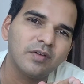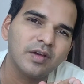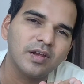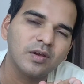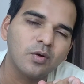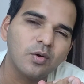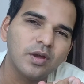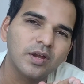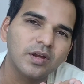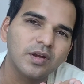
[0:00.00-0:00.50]

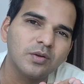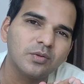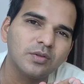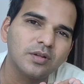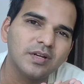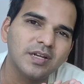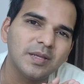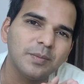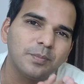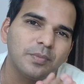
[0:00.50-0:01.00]
going into the
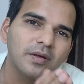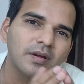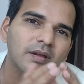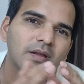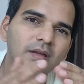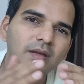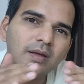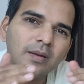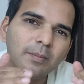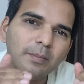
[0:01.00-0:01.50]
deeper
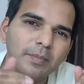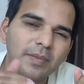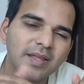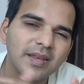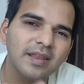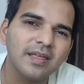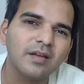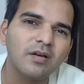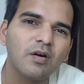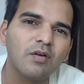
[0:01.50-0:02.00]

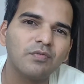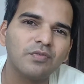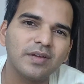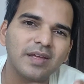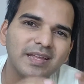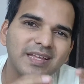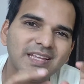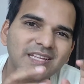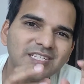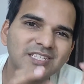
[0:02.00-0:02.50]
meaning of
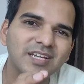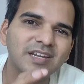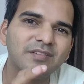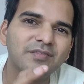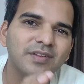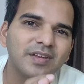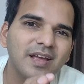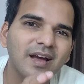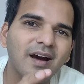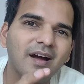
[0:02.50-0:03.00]
each and
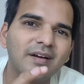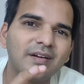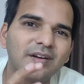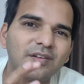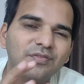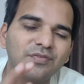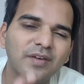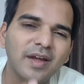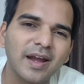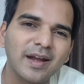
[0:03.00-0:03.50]
every
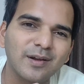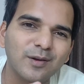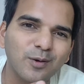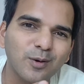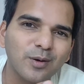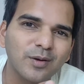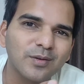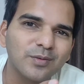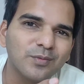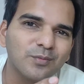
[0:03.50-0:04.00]
artifact or
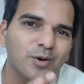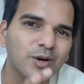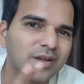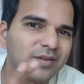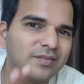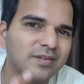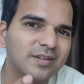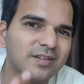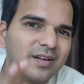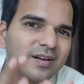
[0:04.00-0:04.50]

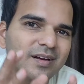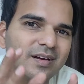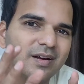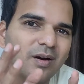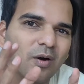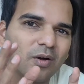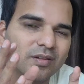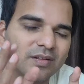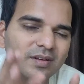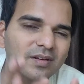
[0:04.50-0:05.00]
whatever the
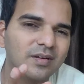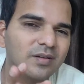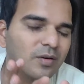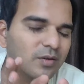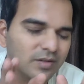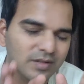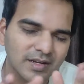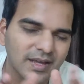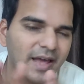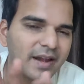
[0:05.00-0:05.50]
author or
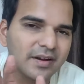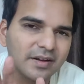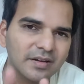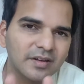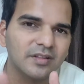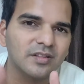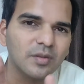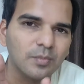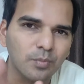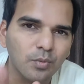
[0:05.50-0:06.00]
the character in
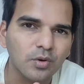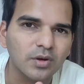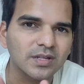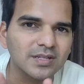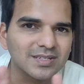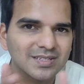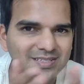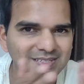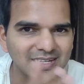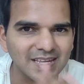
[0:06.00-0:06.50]
the book
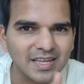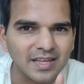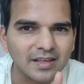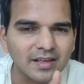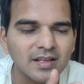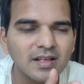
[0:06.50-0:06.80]
is seeing.